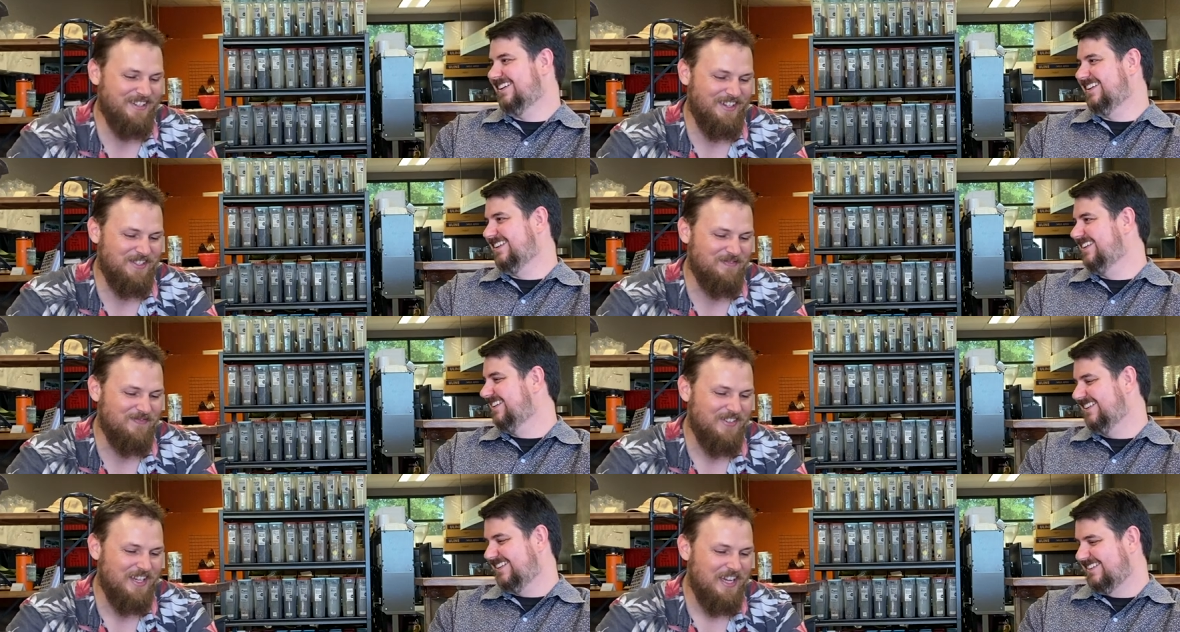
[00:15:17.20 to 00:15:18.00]
Speaker 1: awesome.
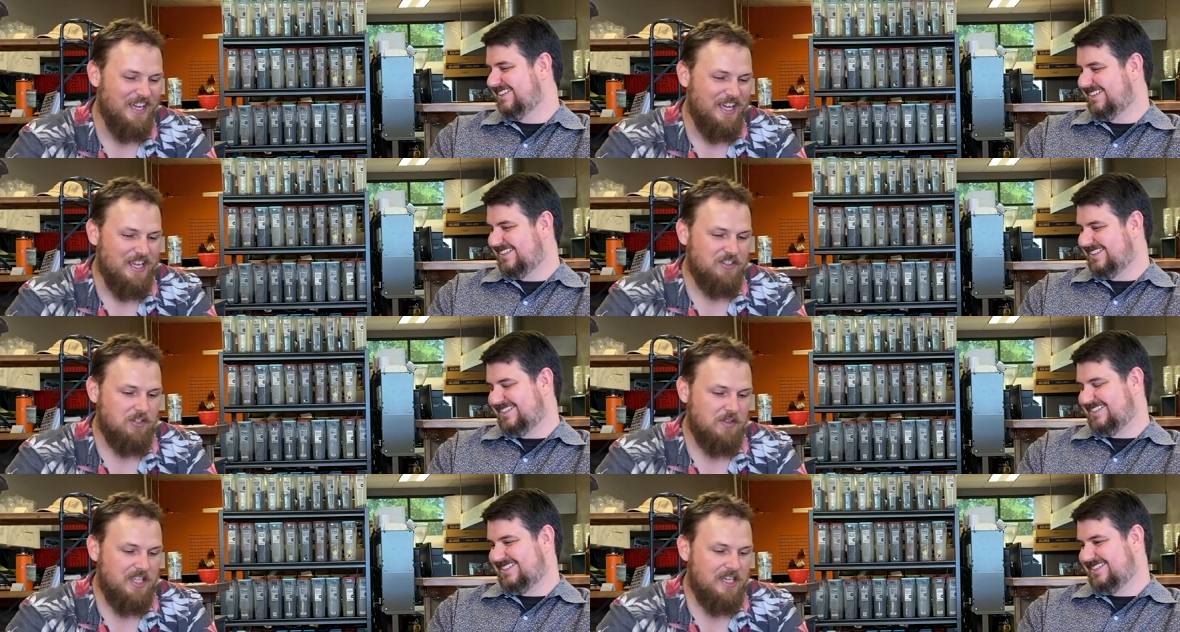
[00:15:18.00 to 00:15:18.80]
So
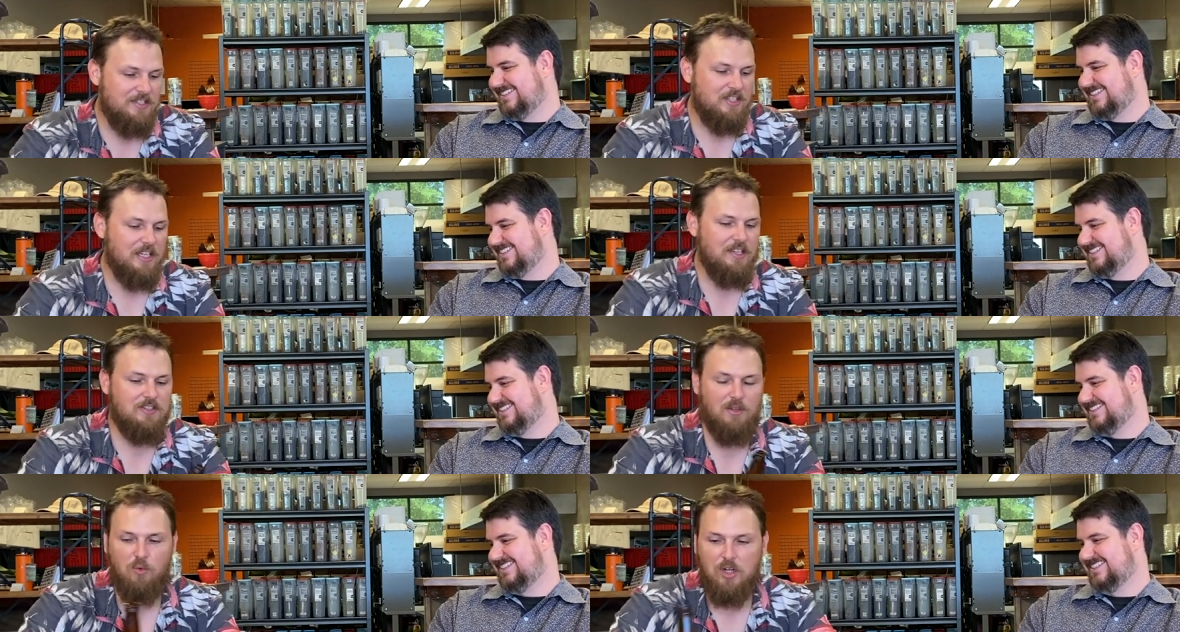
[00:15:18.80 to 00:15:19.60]
this is the
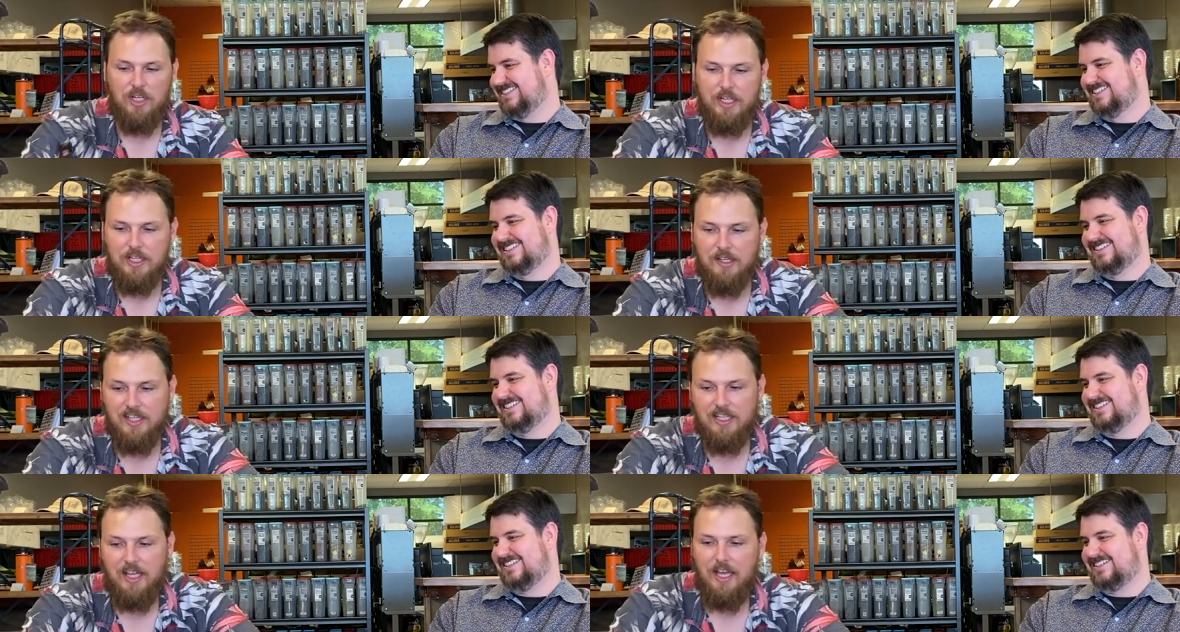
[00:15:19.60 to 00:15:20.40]
one that
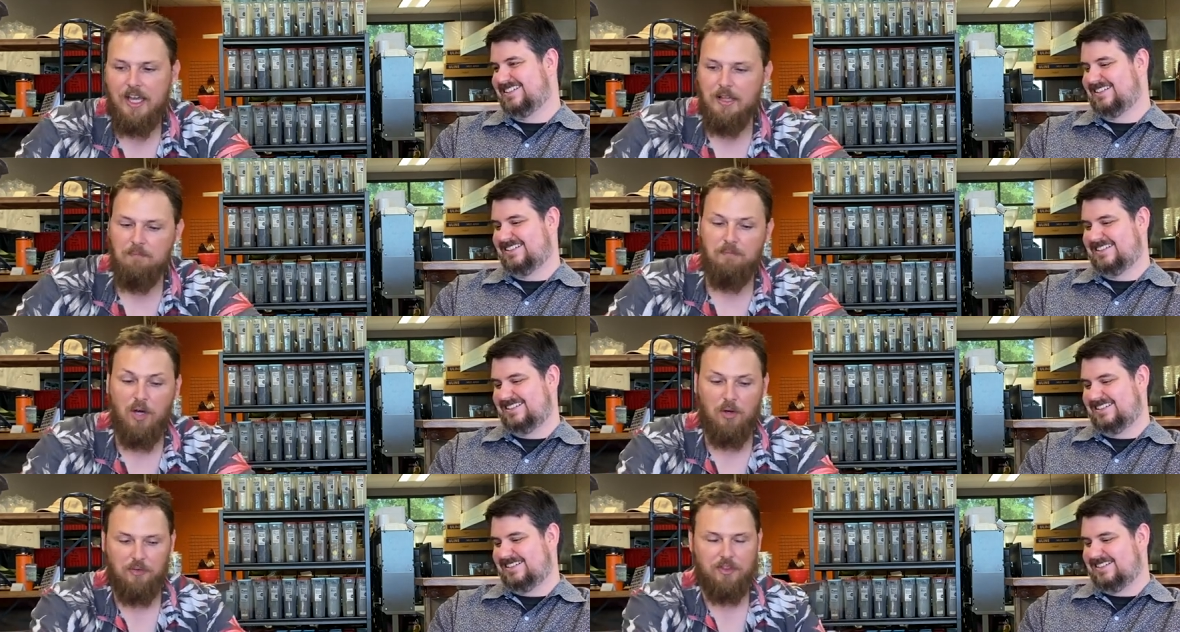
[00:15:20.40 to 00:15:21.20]
had
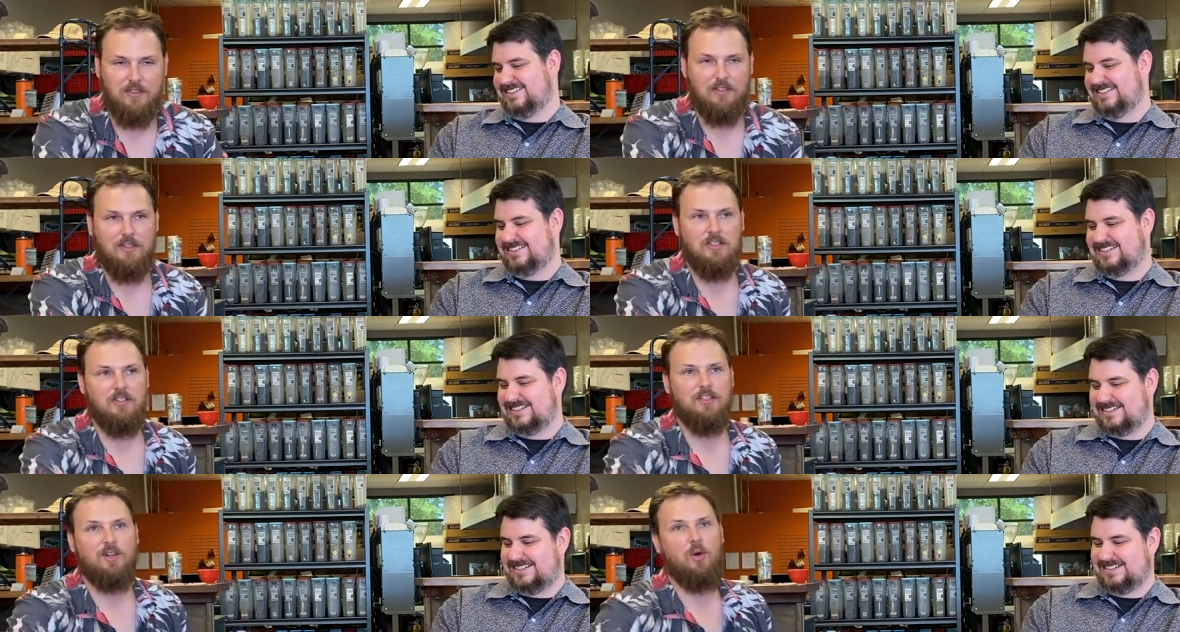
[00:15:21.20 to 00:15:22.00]
both. So this is the
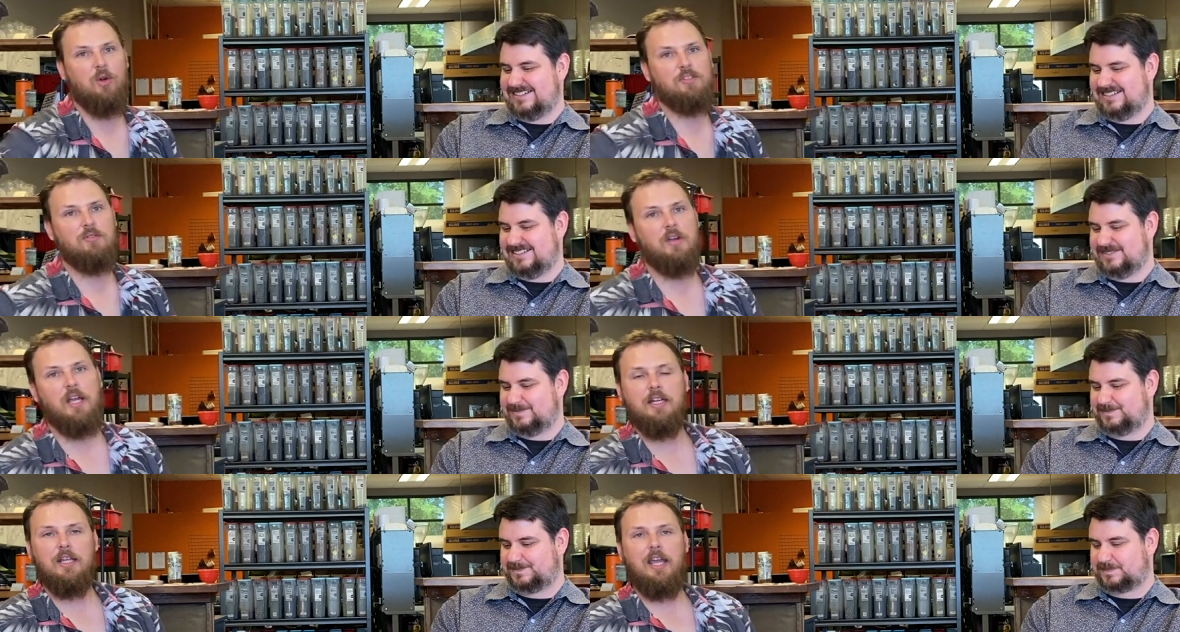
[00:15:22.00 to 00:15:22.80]
coarse
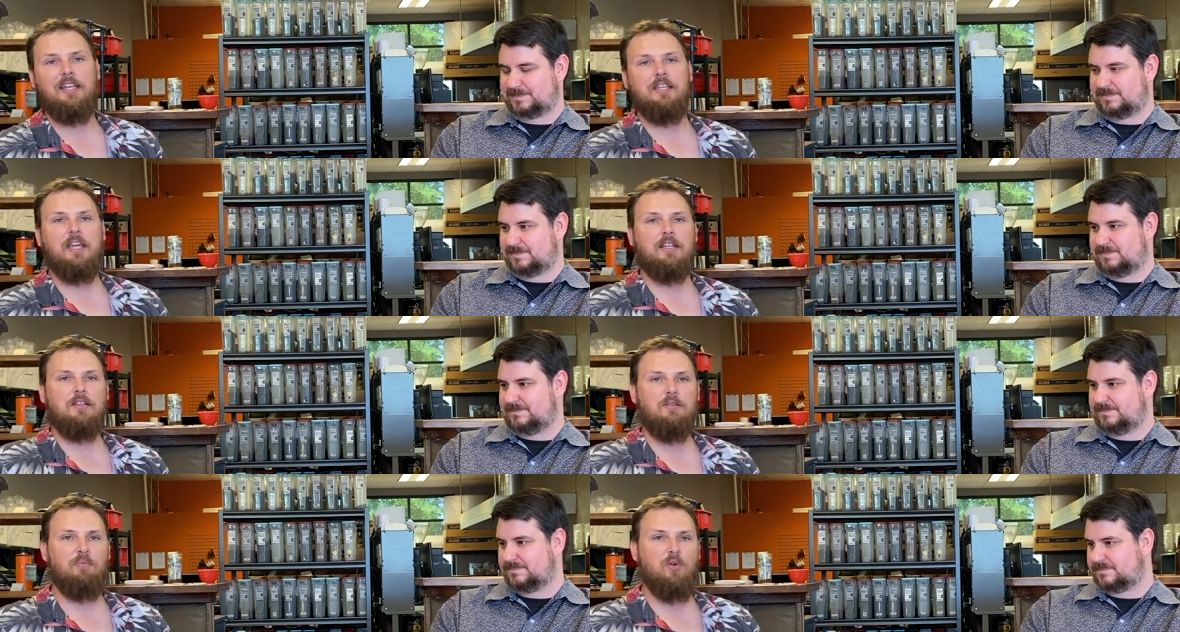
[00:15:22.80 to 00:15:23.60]
grind at the end of the
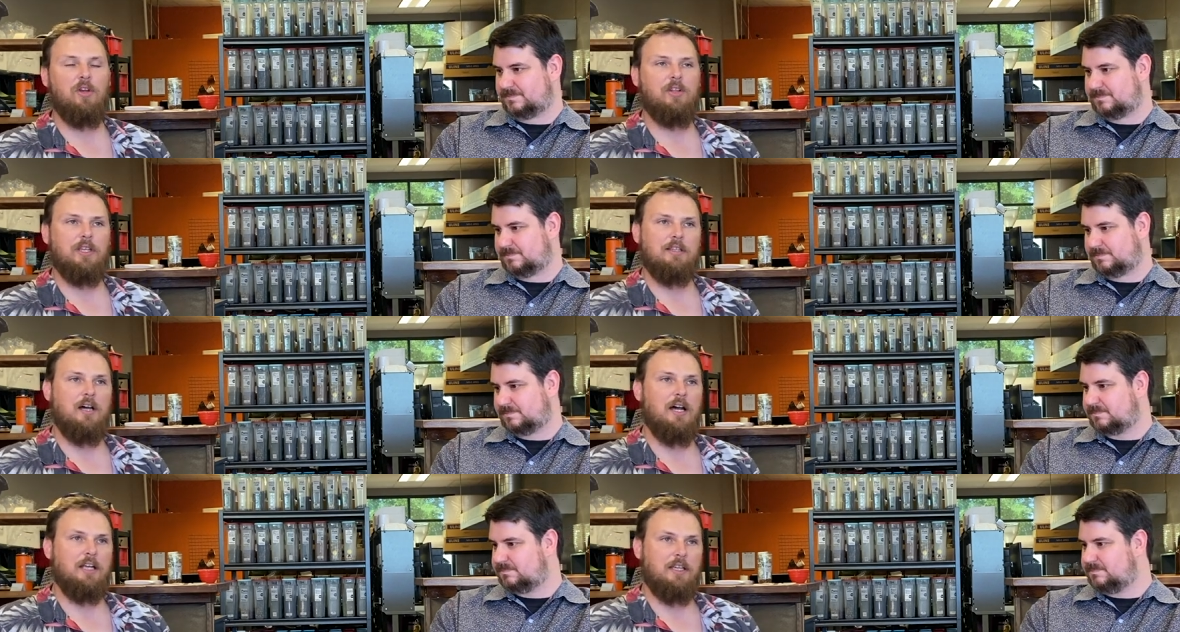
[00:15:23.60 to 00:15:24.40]
boil in the
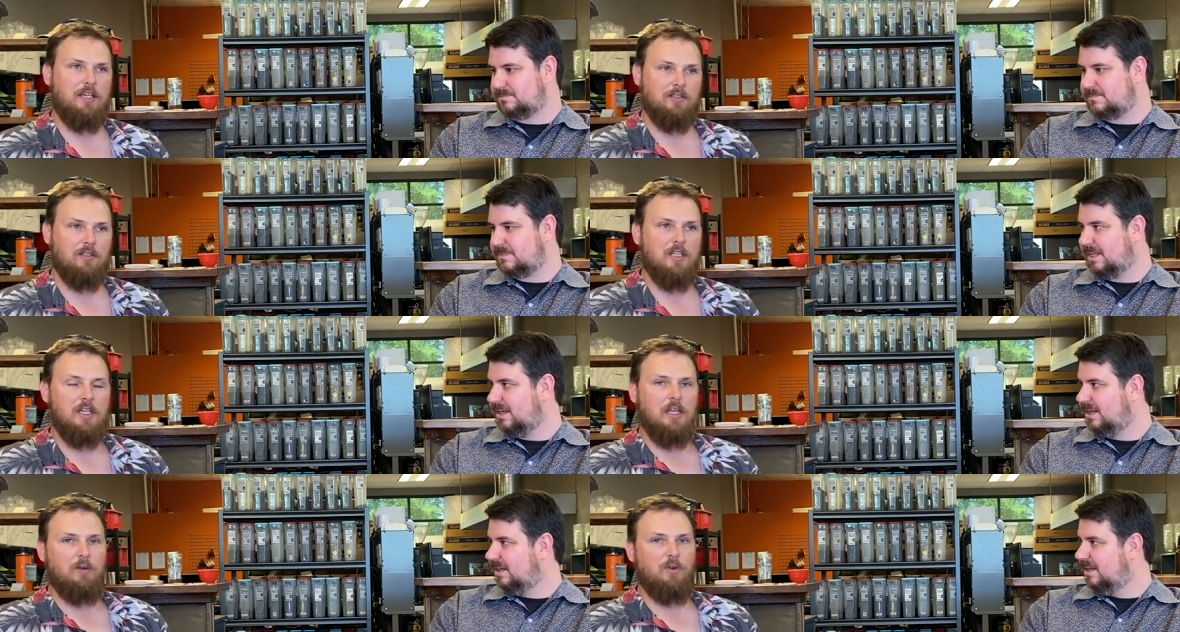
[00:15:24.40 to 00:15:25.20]
hot kettle
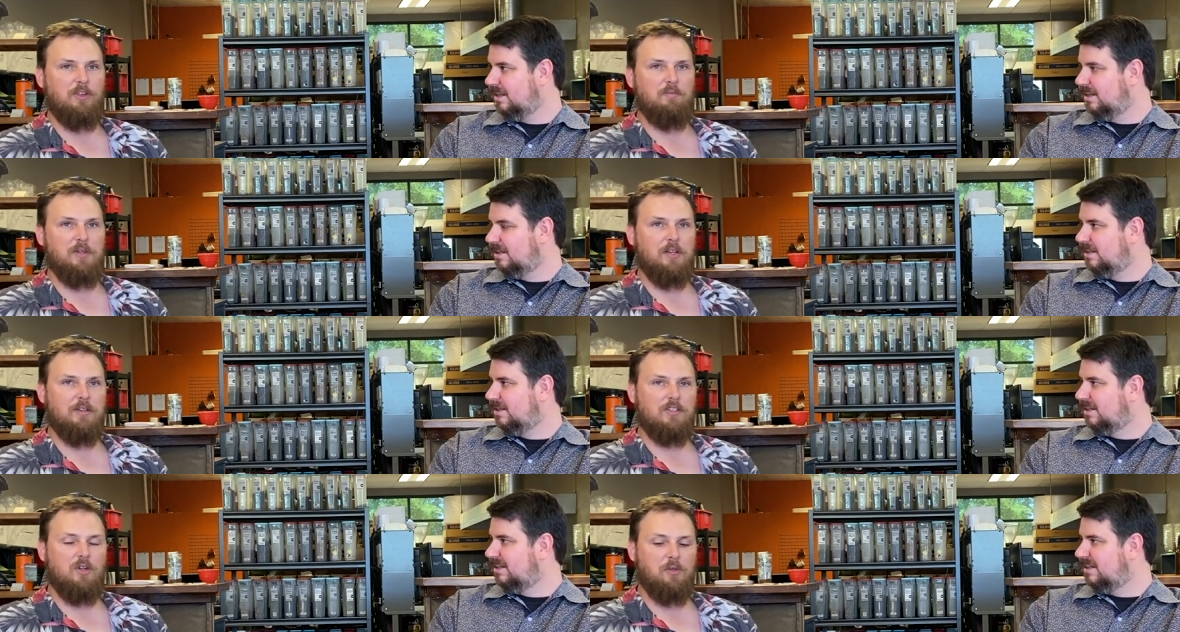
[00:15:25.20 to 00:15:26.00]
while the beer is
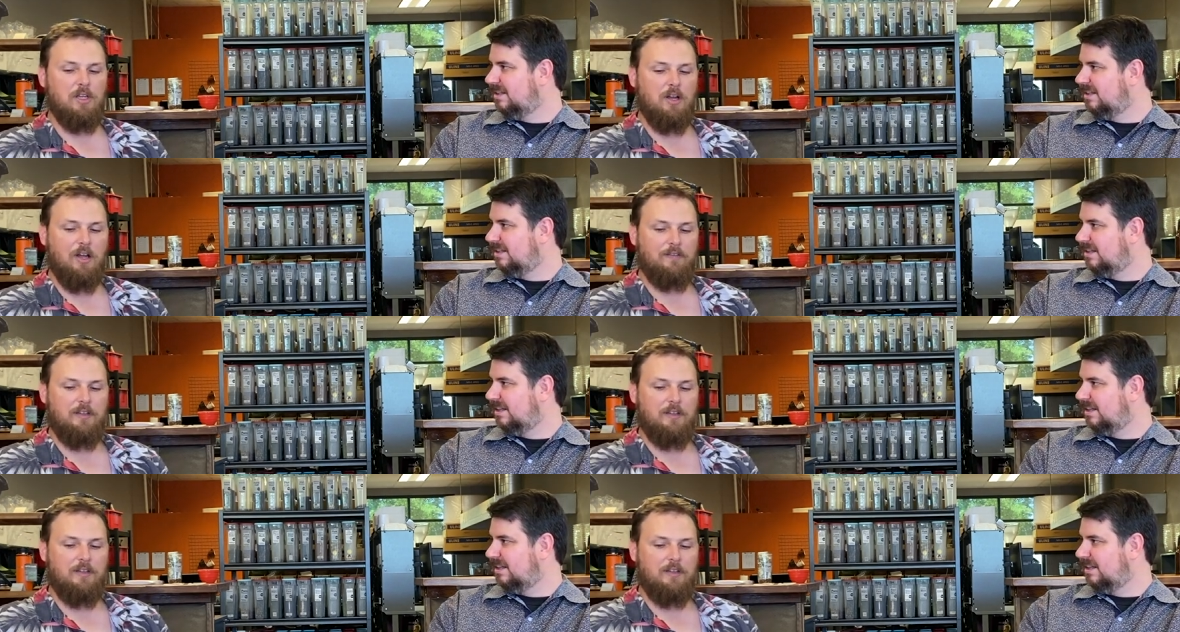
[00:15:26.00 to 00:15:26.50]
cooling off.